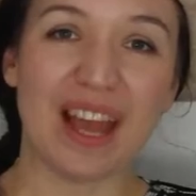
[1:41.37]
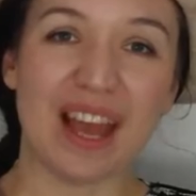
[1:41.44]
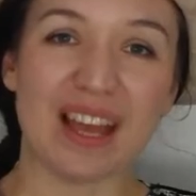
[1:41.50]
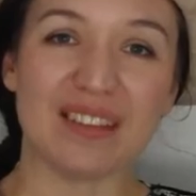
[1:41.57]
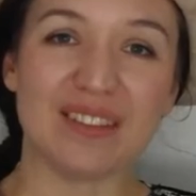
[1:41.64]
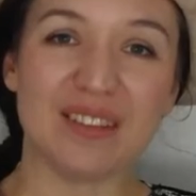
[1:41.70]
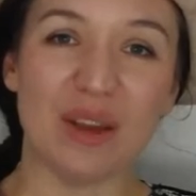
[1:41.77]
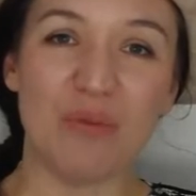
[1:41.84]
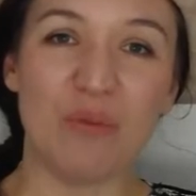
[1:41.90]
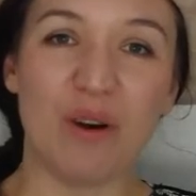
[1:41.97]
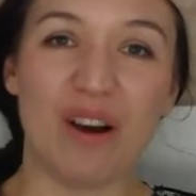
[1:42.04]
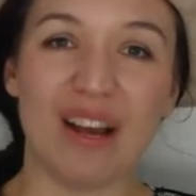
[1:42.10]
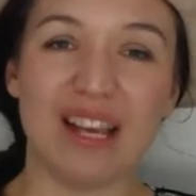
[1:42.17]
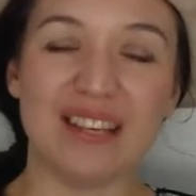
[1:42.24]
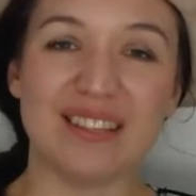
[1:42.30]
and so
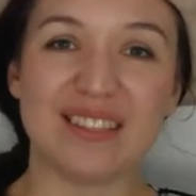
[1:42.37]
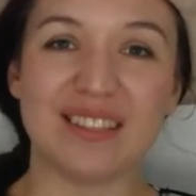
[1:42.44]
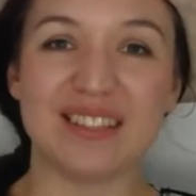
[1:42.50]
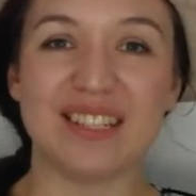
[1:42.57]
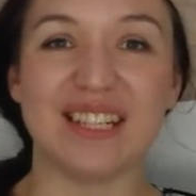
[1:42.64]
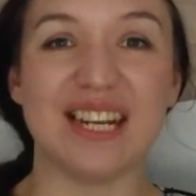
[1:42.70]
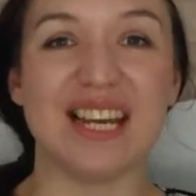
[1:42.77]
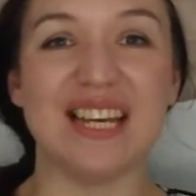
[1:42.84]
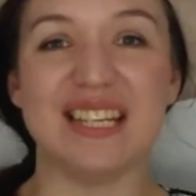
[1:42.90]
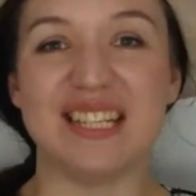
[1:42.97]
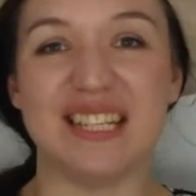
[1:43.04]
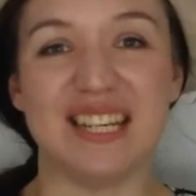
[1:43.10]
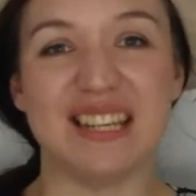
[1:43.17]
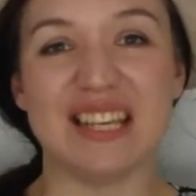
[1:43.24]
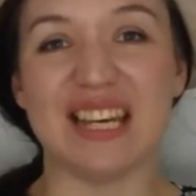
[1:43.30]
why suddenly did
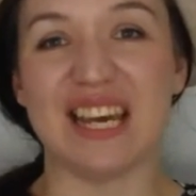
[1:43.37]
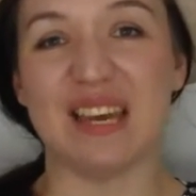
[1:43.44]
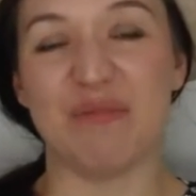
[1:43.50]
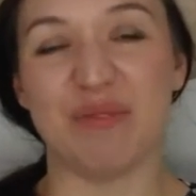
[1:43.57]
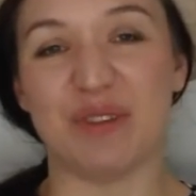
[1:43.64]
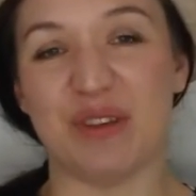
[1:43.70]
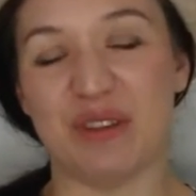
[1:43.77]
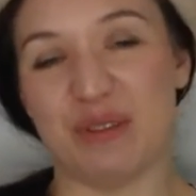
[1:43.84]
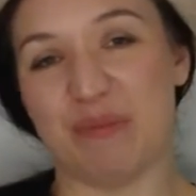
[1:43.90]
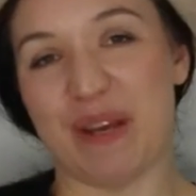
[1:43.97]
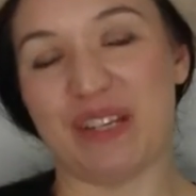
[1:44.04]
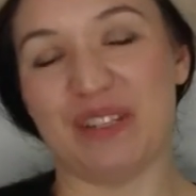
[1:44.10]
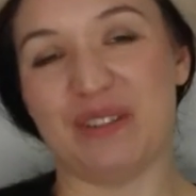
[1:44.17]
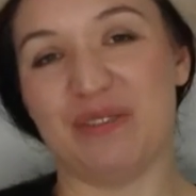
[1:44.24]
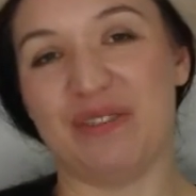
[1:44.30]
he think he was so
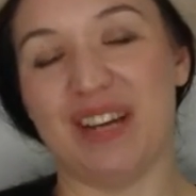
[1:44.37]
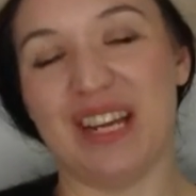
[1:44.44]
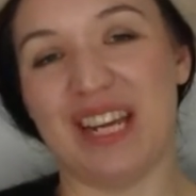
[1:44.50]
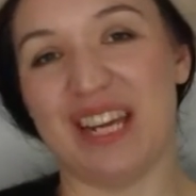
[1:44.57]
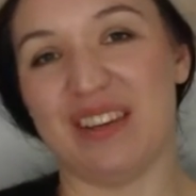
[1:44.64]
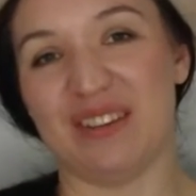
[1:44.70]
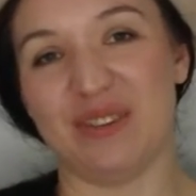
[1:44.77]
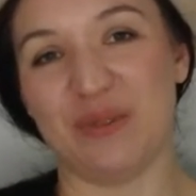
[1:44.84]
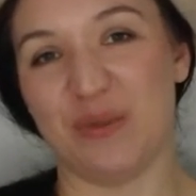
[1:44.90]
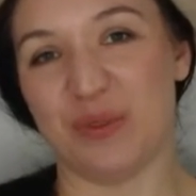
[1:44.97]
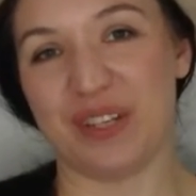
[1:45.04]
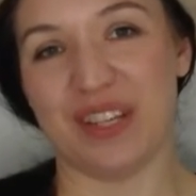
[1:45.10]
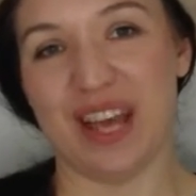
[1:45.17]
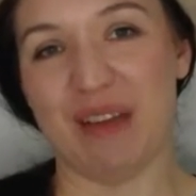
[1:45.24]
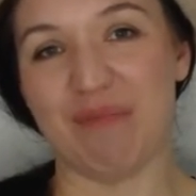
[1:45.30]
special and he could talk
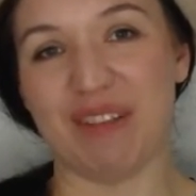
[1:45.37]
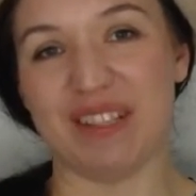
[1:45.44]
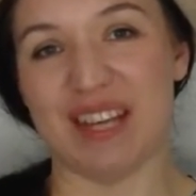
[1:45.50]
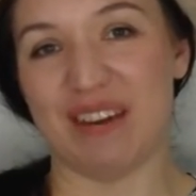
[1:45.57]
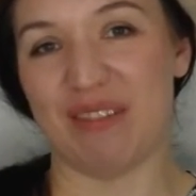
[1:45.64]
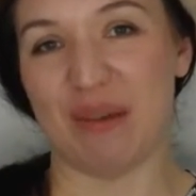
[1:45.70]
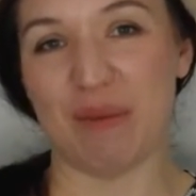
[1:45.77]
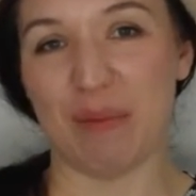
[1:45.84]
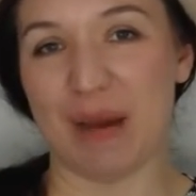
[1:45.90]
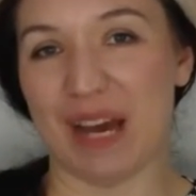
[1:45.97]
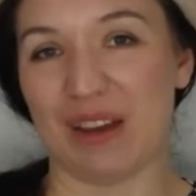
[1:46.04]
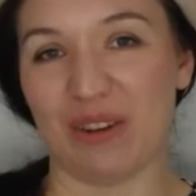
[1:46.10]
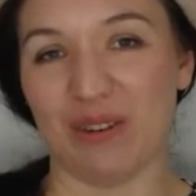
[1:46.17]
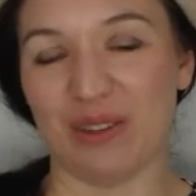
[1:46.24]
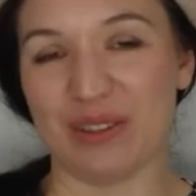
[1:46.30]
to them and tell them
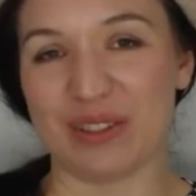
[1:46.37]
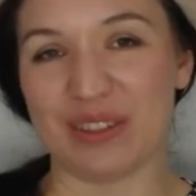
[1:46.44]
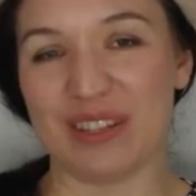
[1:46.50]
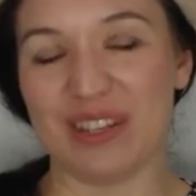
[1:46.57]
about God?